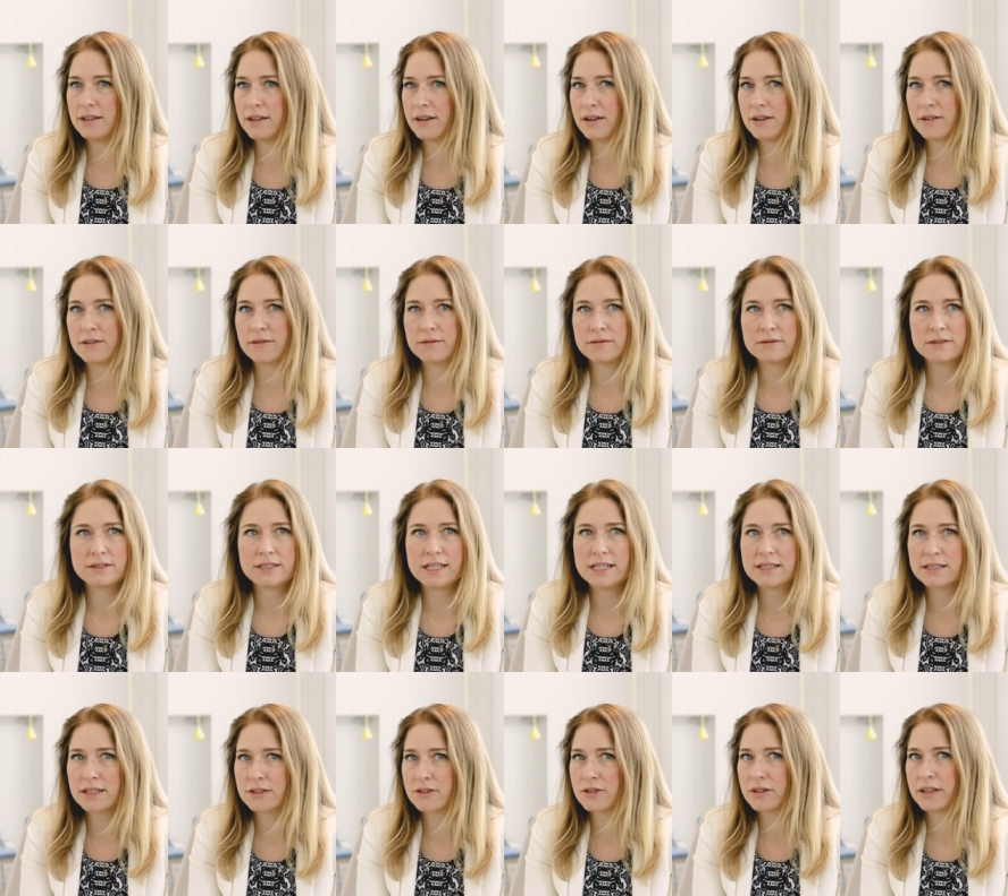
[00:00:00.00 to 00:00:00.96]
you know
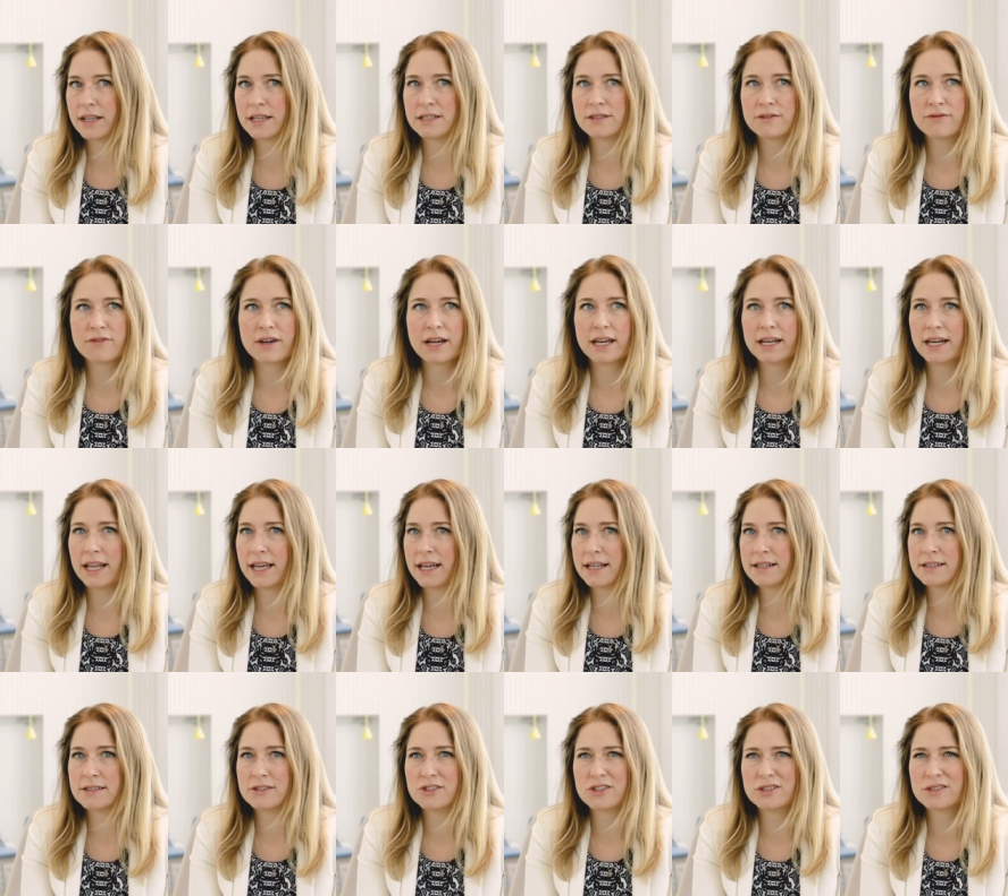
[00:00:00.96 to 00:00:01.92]
decentralized
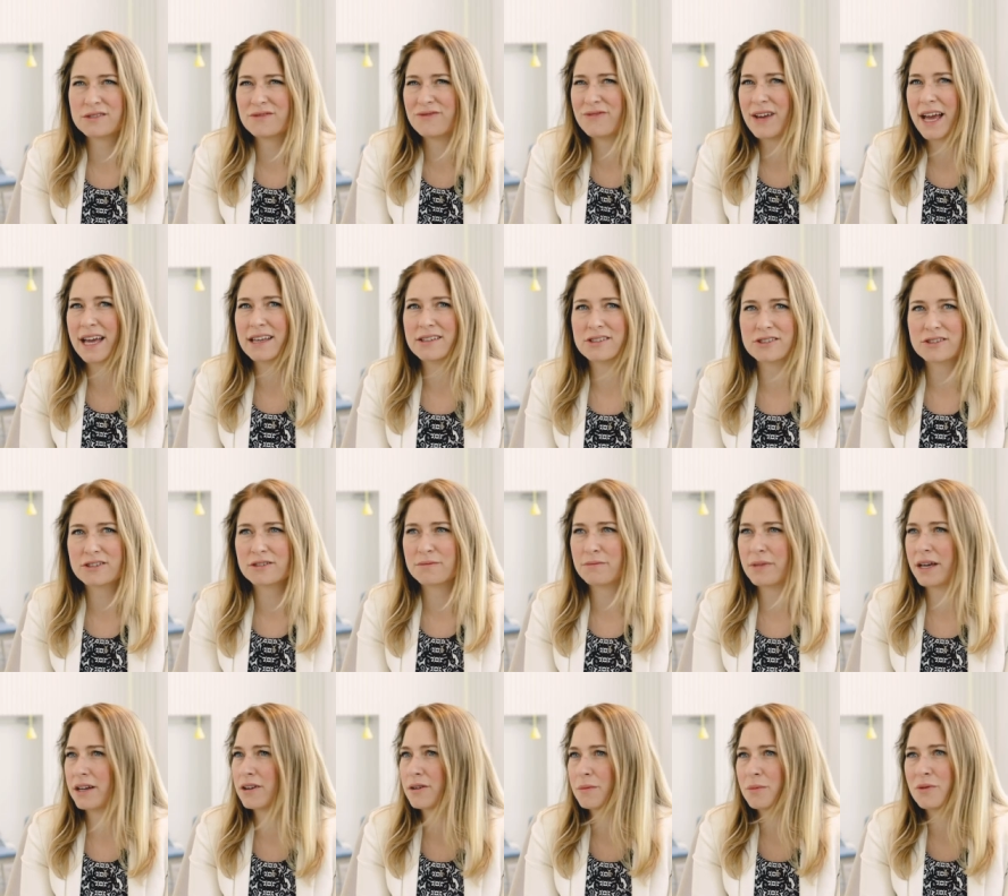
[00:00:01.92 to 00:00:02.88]
finance, just faster,
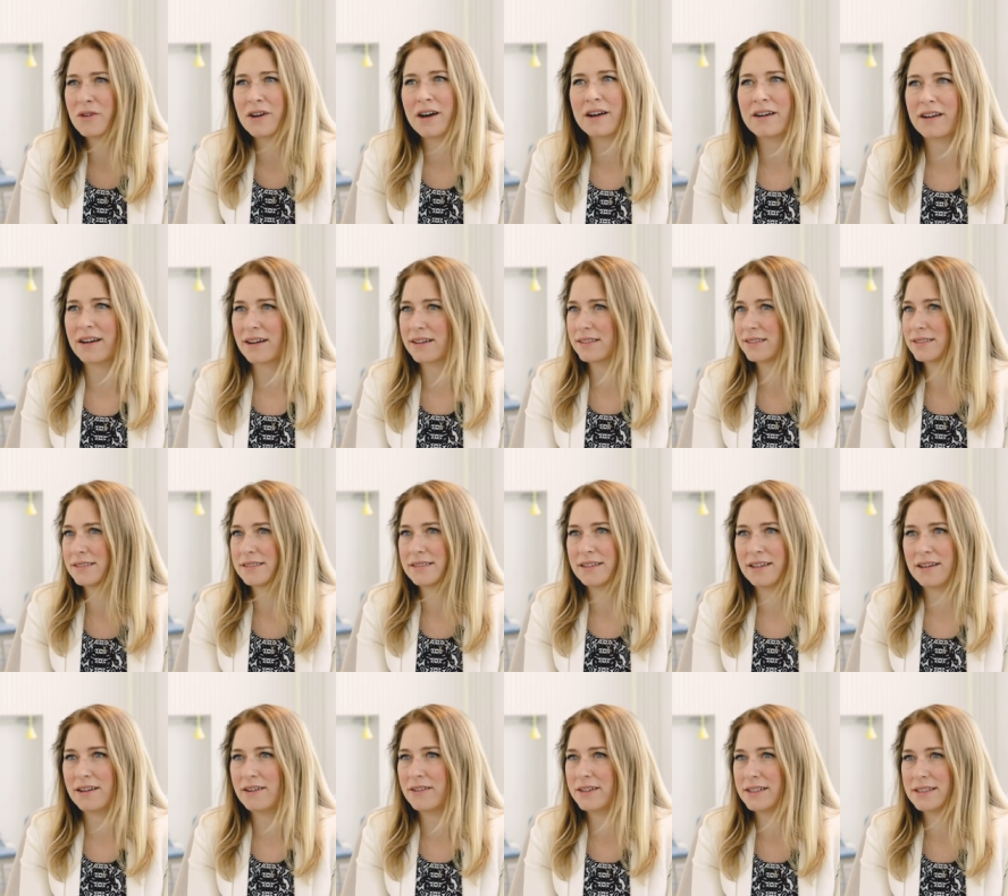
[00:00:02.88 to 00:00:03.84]
better products.
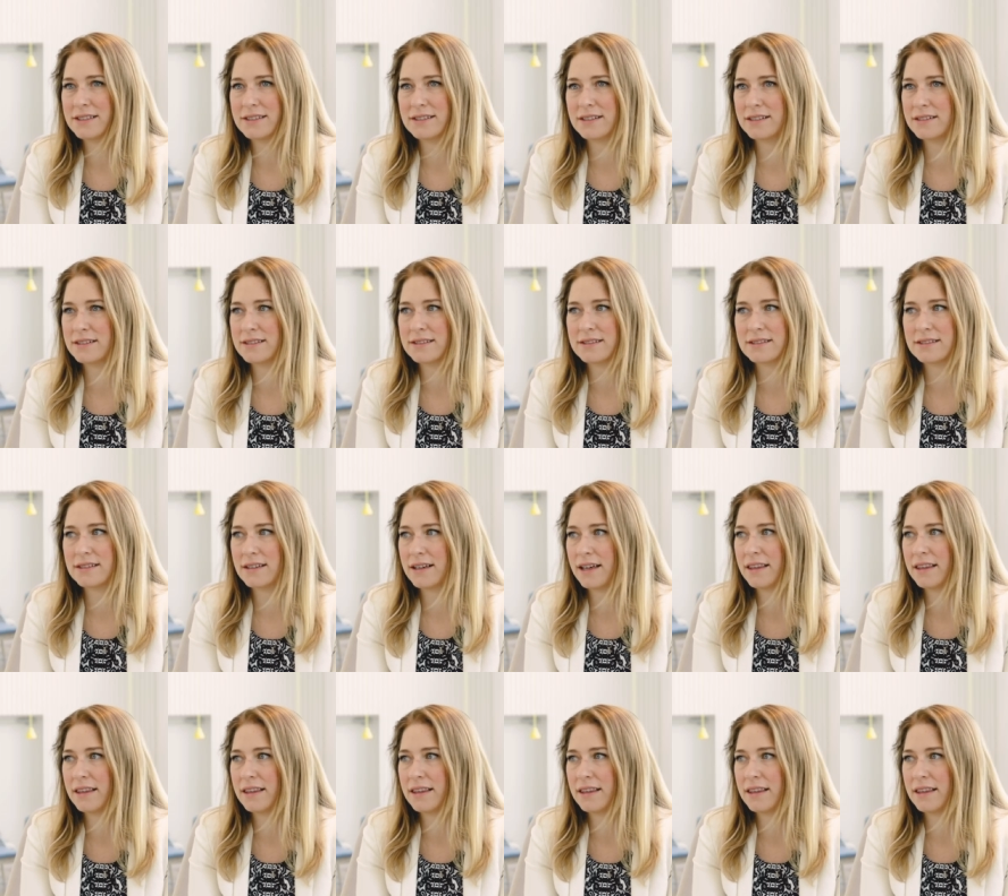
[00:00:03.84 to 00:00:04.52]
You know, it's it's.